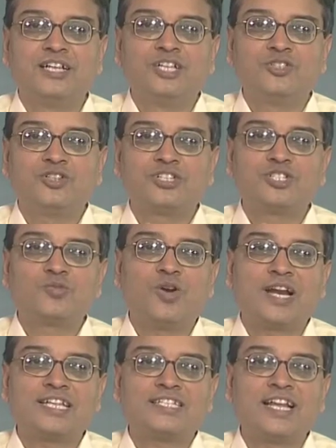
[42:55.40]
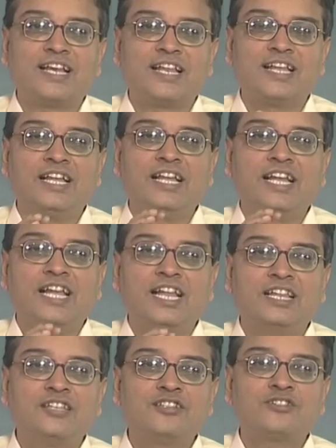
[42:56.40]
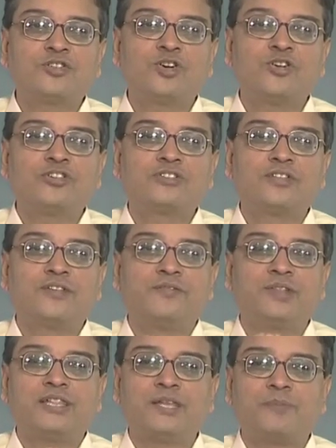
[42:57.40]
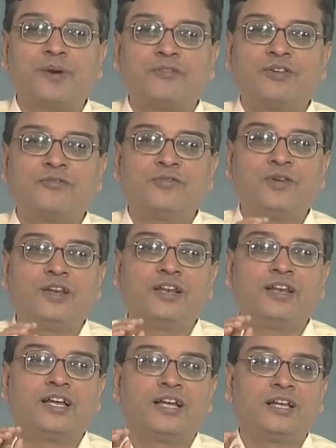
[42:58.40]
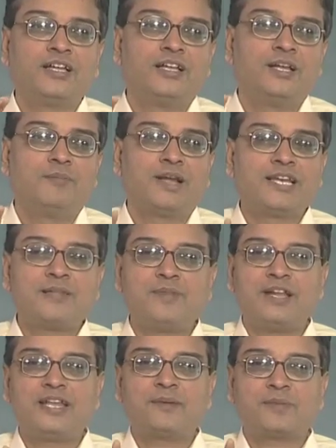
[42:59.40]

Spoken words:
So, this is what I said. In this course, with the powerful multimedia